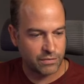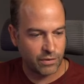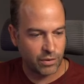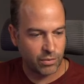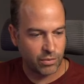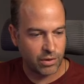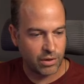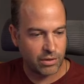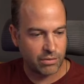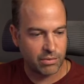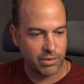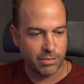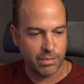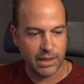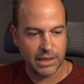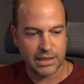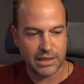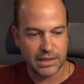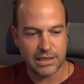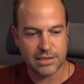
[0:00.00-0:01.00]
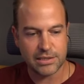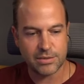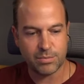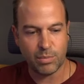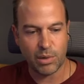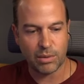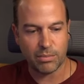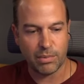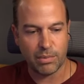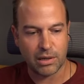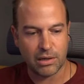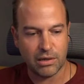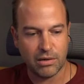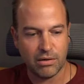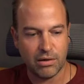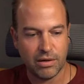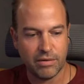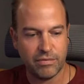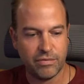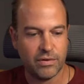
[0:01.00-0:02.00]
folder, we made this SmugMug
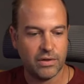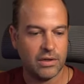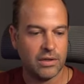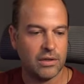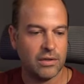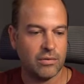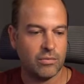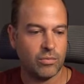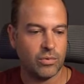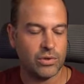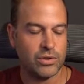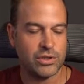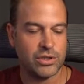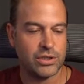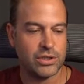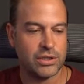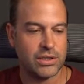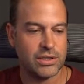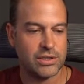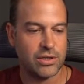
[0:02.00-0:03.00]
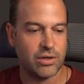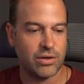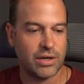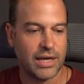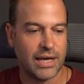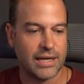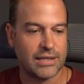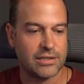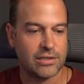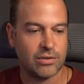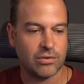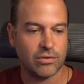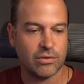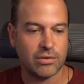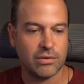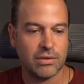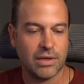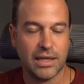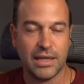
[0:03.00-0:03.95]
Live, which is our catalog.